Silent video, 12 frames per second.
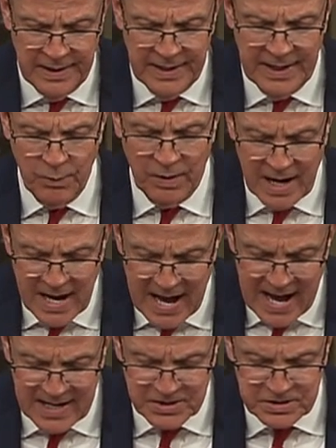And when I
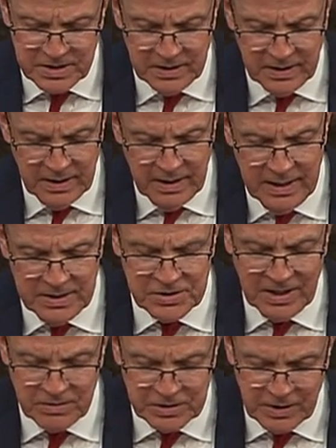asked
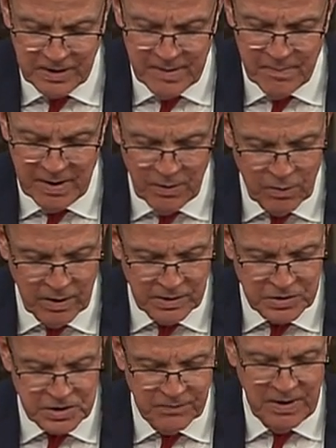Secretary
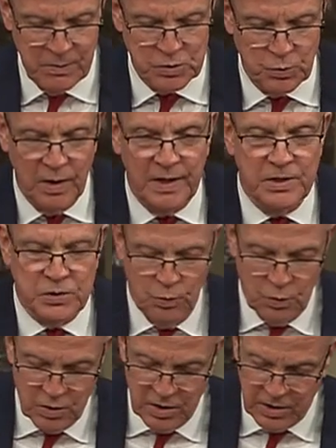Mayorkas if he was willing to
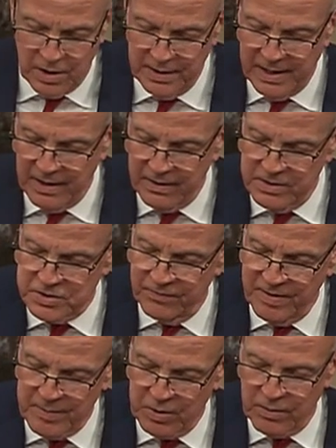work on areas of
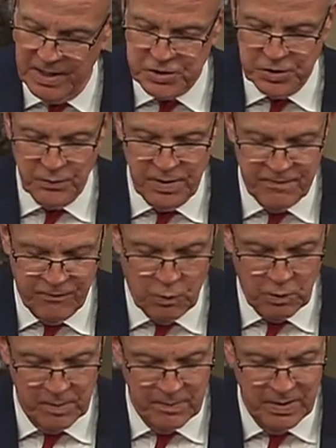immigration
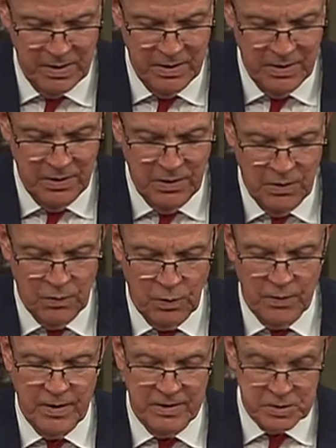reform where
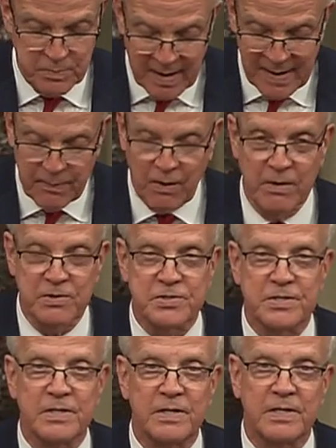there is
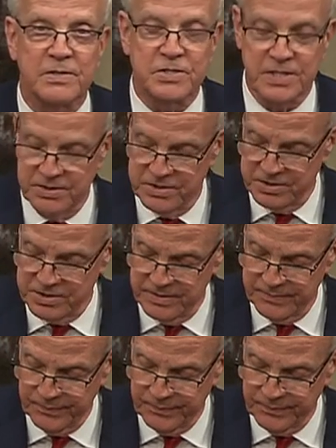bipartisan consensus,